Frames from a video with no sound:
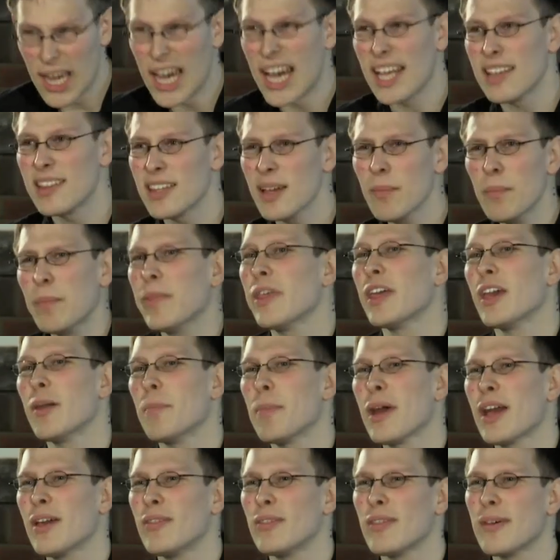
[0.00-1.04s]
And something
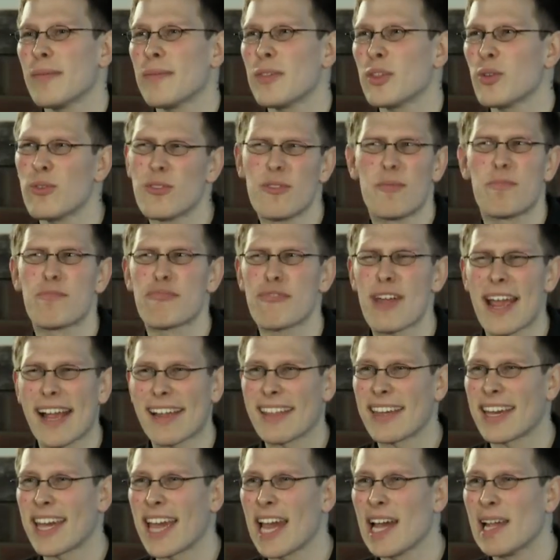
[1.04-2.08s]
about the sort of
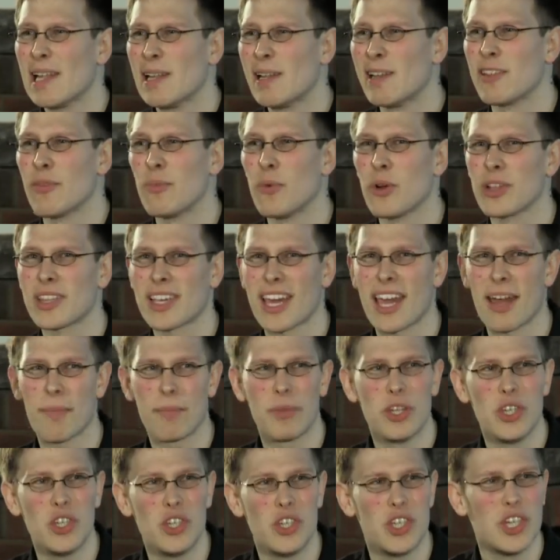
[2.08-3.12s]
practicalities of what to
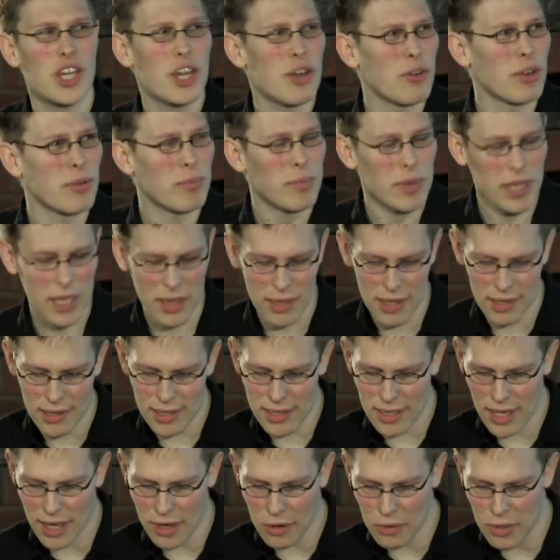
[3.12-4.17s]
happen during meeting.
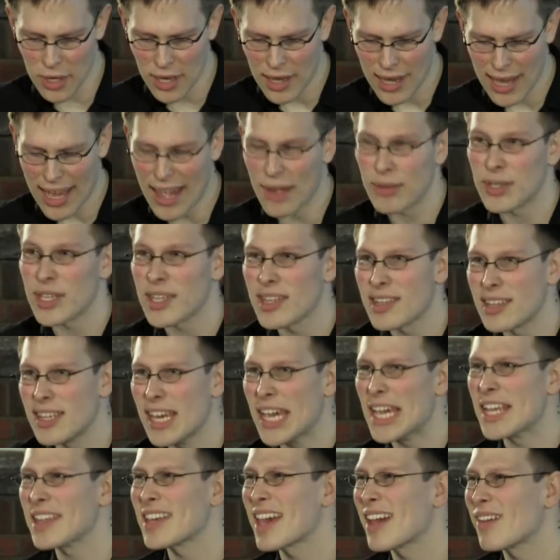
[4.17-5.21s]
So how to
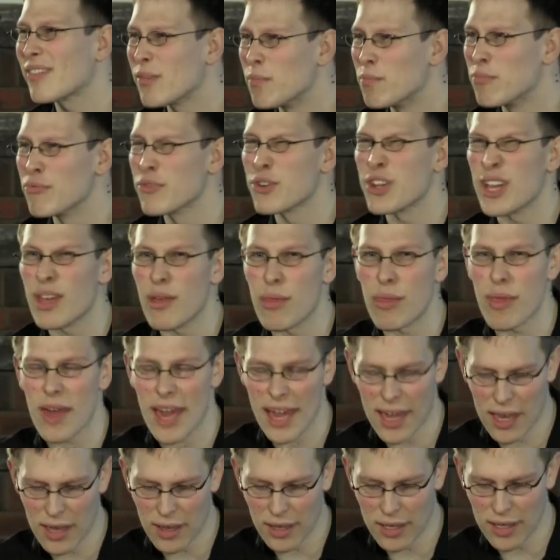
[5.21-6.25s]
sit, how to breathe,
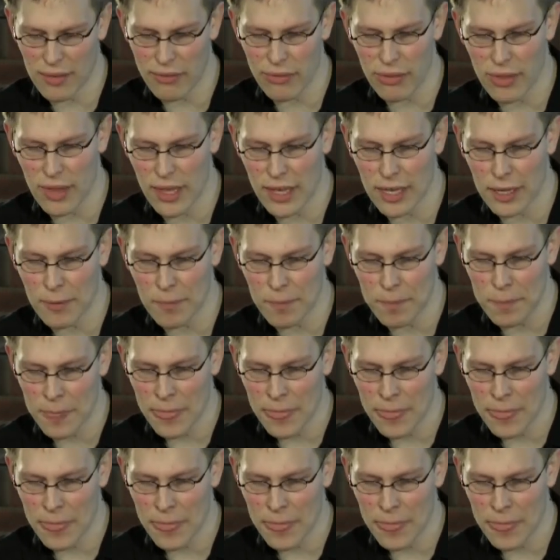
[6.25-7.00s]
that kind of thing.